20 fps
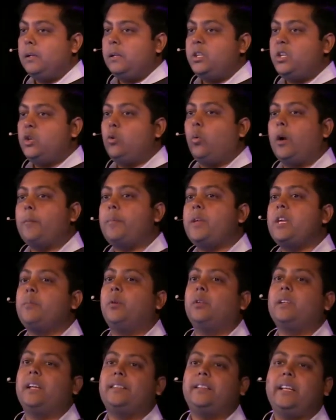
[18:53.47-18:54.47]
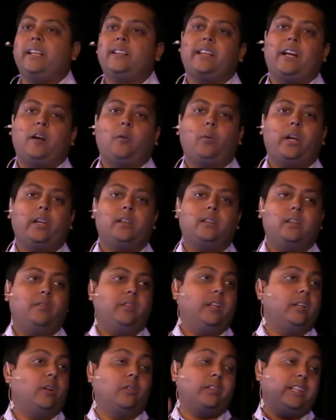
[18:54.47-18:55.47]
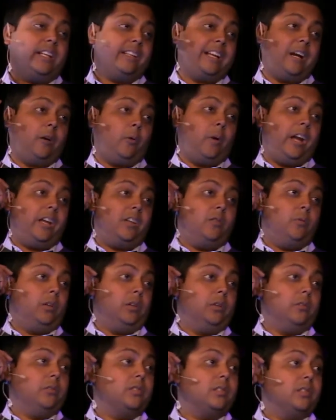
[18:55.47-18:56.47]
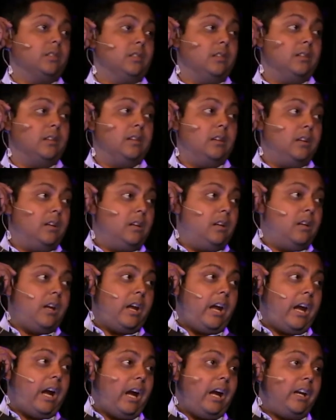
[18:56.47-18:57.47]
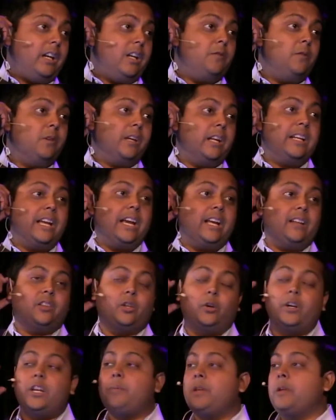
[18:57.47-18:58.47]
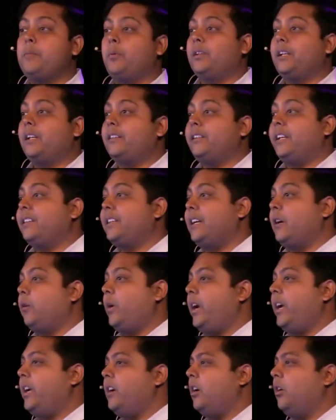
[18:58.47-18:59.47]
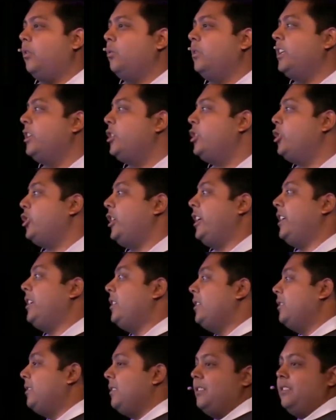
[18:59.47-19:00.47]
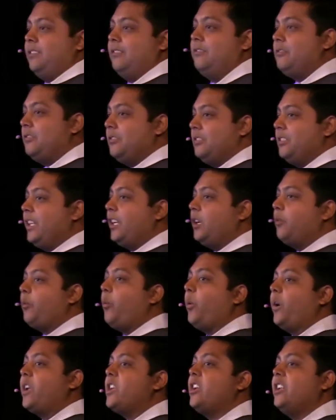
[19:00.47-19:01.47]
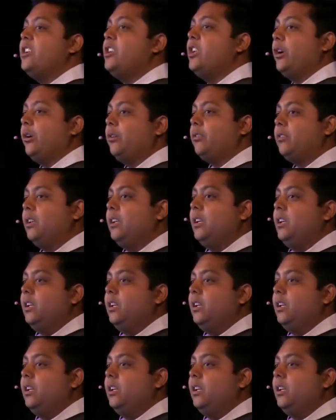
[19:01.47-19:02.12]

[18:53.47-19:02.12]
You want people that think that way. If they don't think that way, you will lose. And if you can get 30 people that think that way, holy shit, think about what you can do.